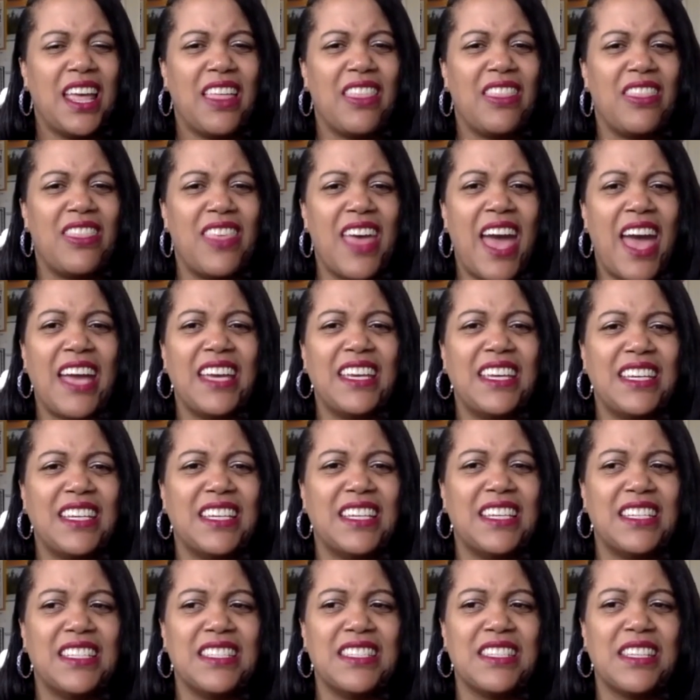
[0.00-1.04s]
that
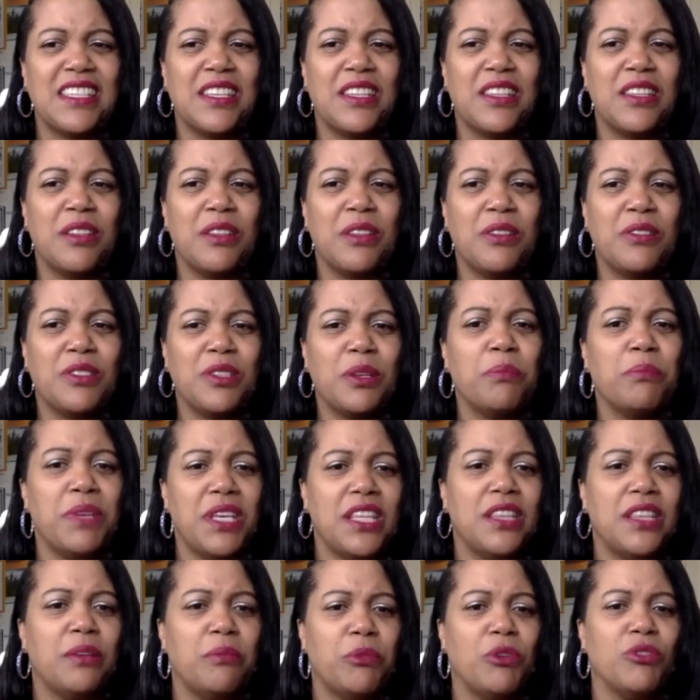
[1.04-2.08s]
is to me
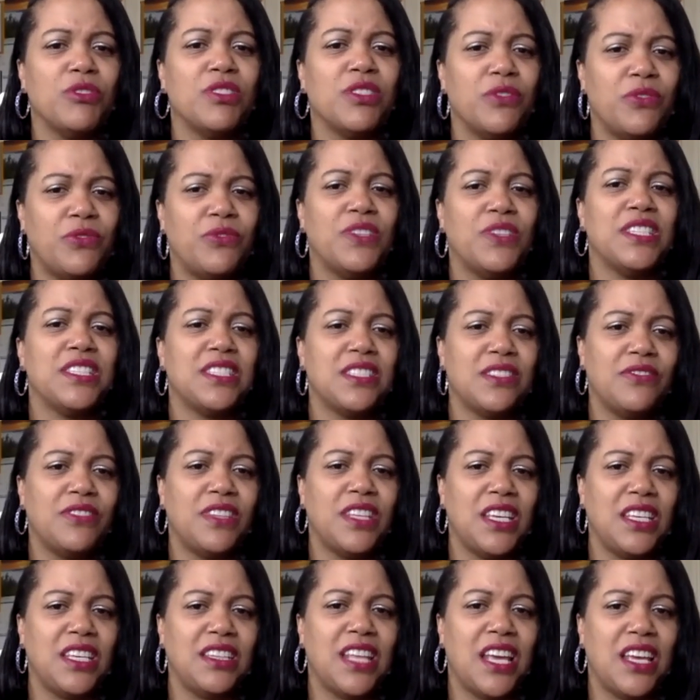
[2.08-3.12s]
the most offensive
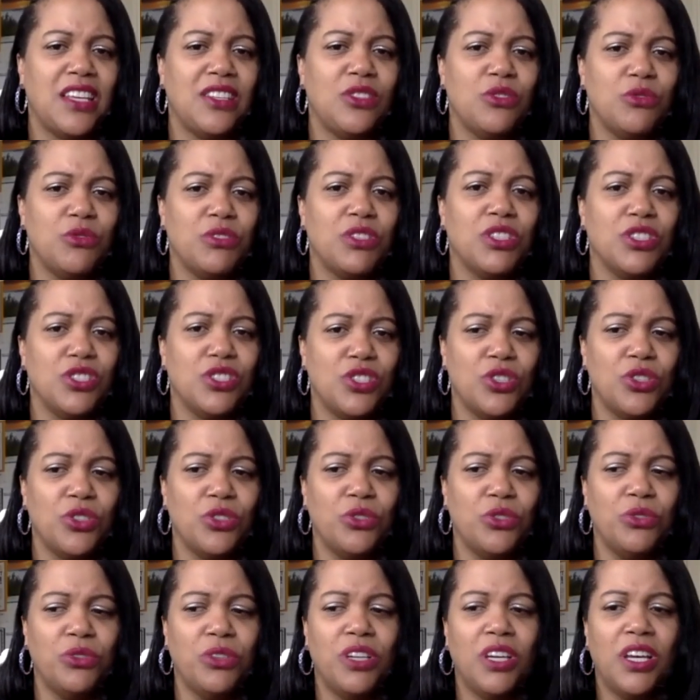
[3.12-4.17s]
thing that you can
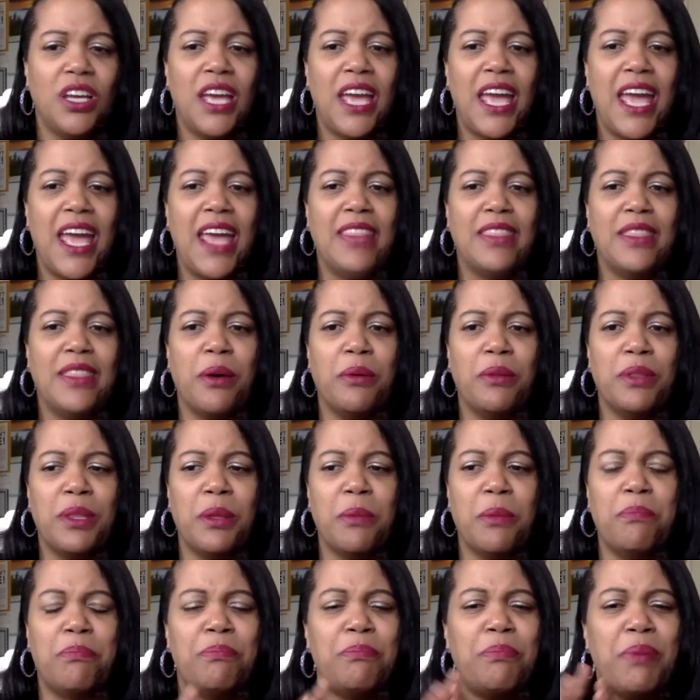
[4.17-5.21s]
do and the,
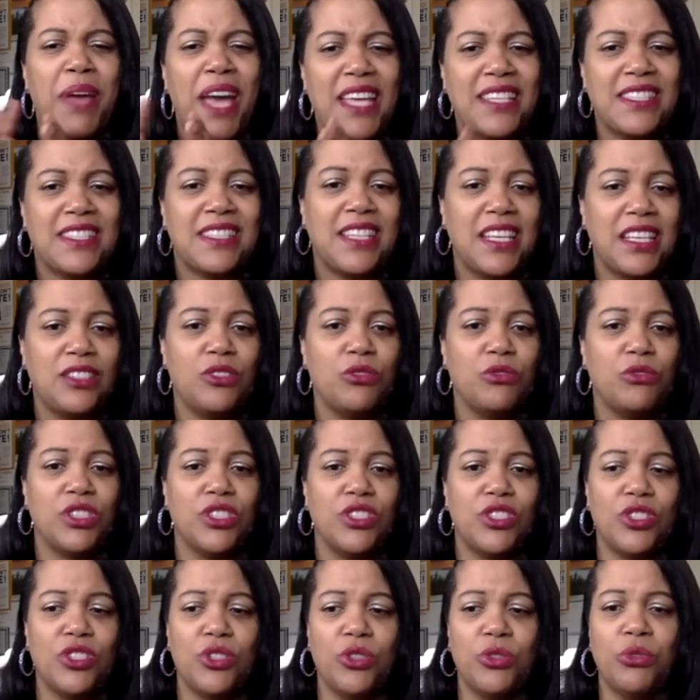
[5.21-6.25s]
the best thing you can
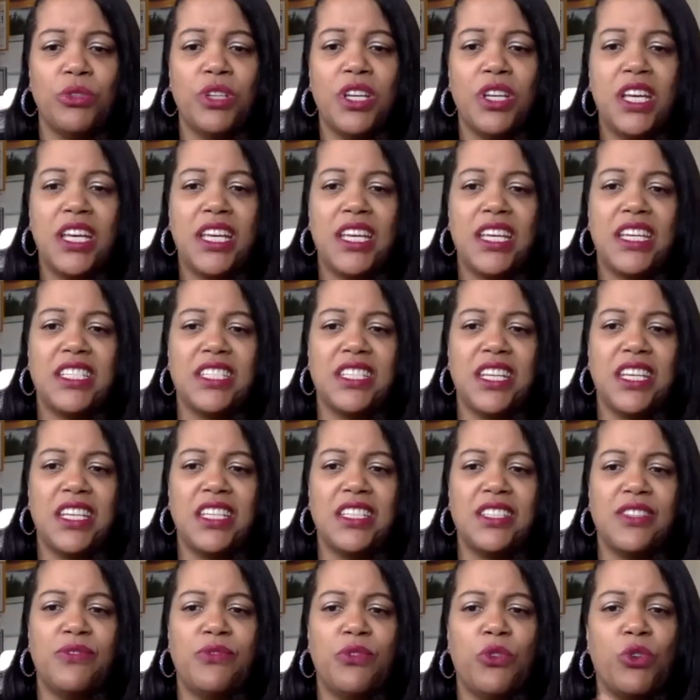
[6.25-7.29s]
do is,
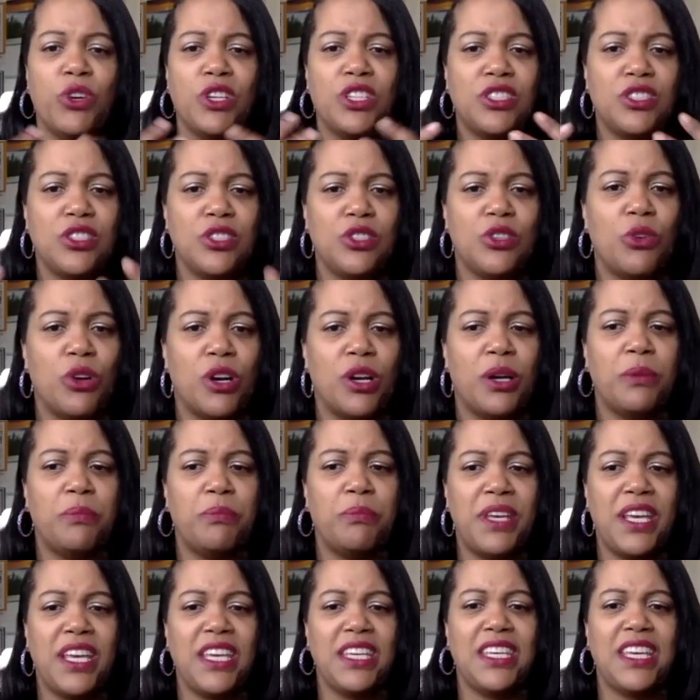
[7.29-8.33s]
is voice your
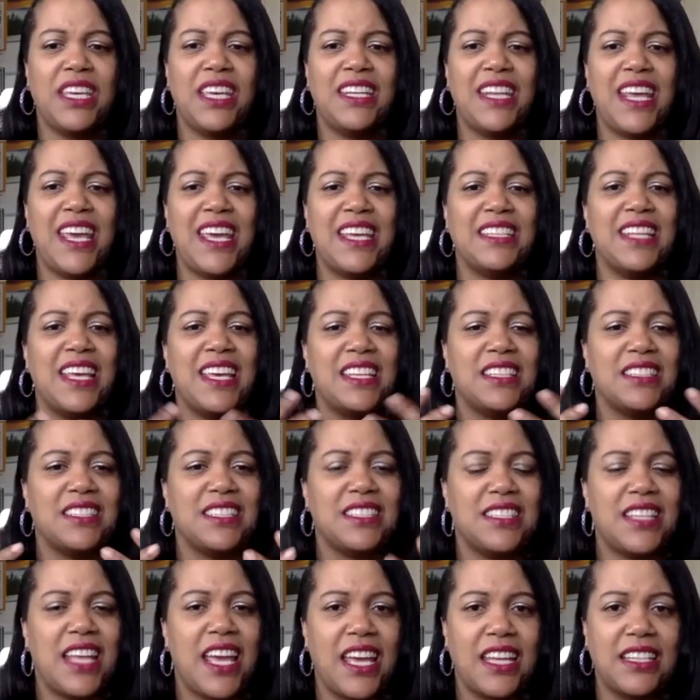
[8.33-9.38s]
opinion and, and
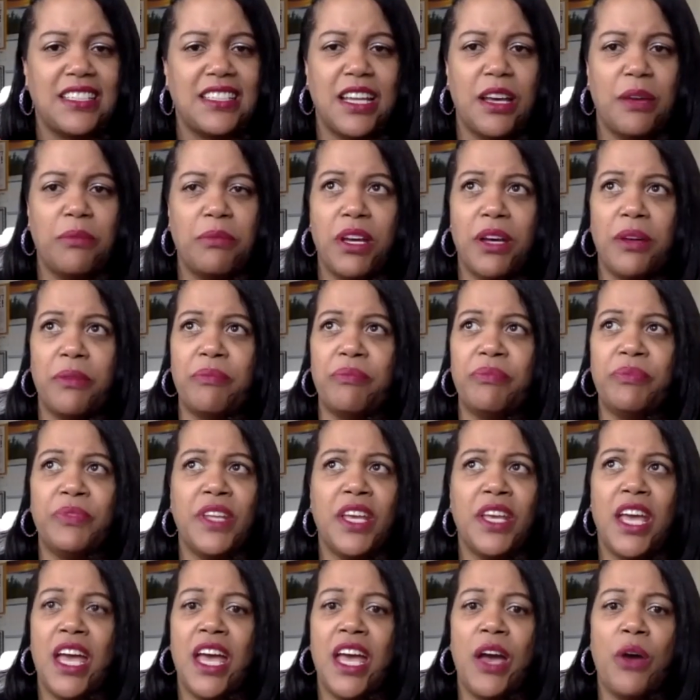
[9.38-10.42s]
stand up um,
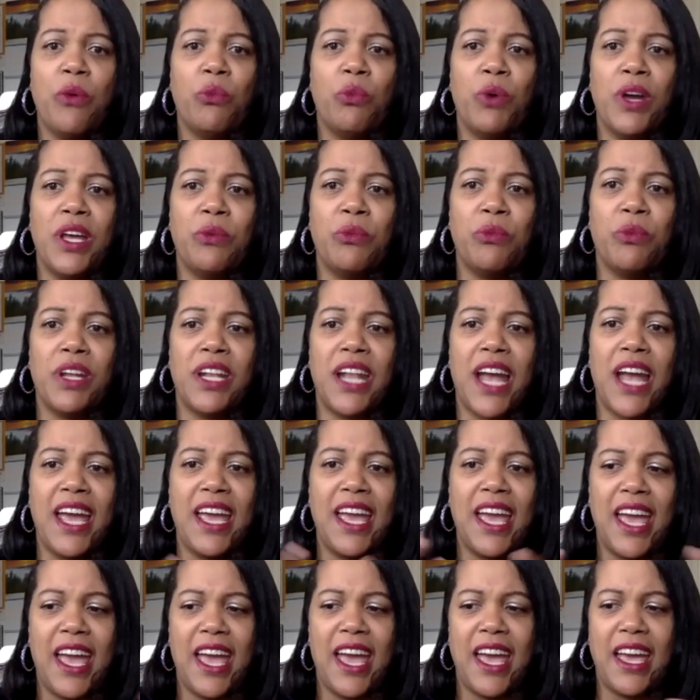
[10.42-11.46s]
when, when i
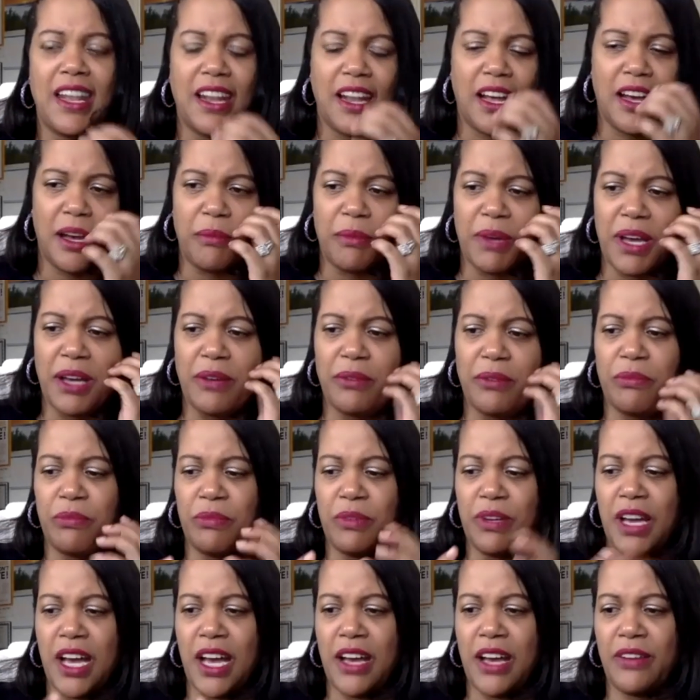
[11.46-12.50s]
had um, i
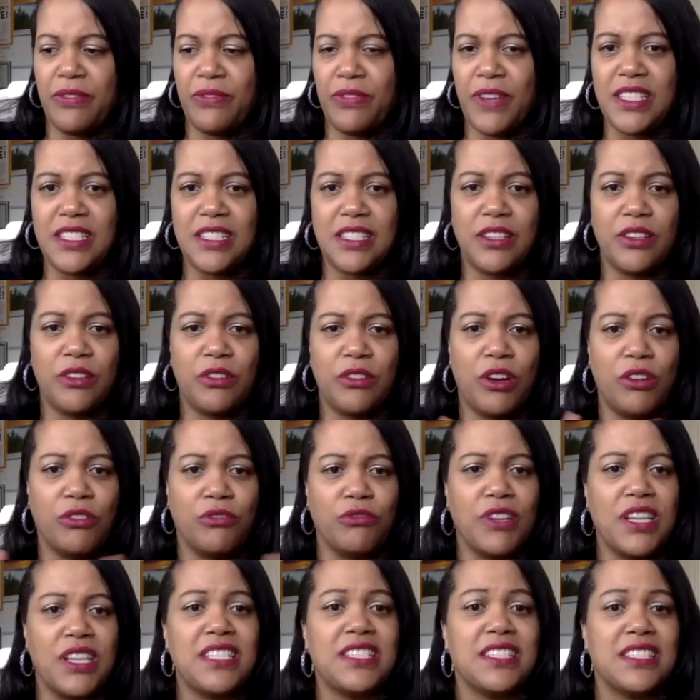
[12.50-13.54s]
I faced a, a
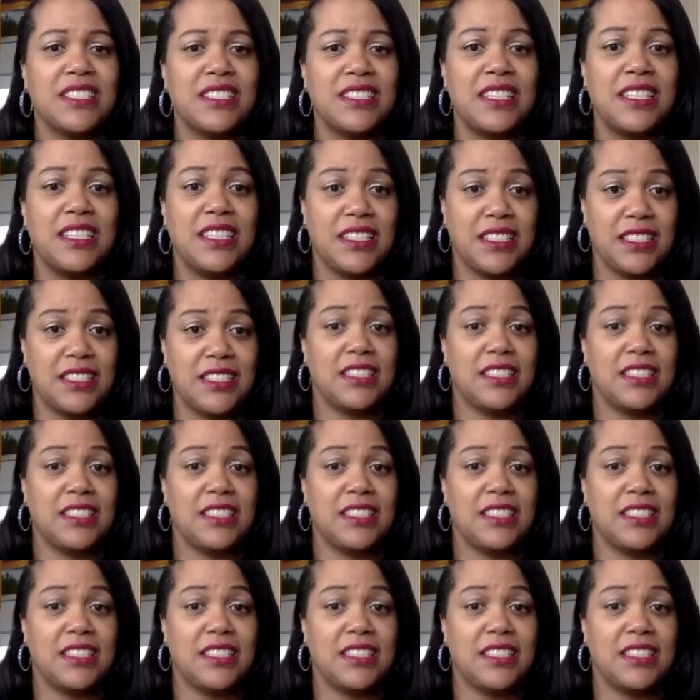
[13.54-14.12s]
racist inst-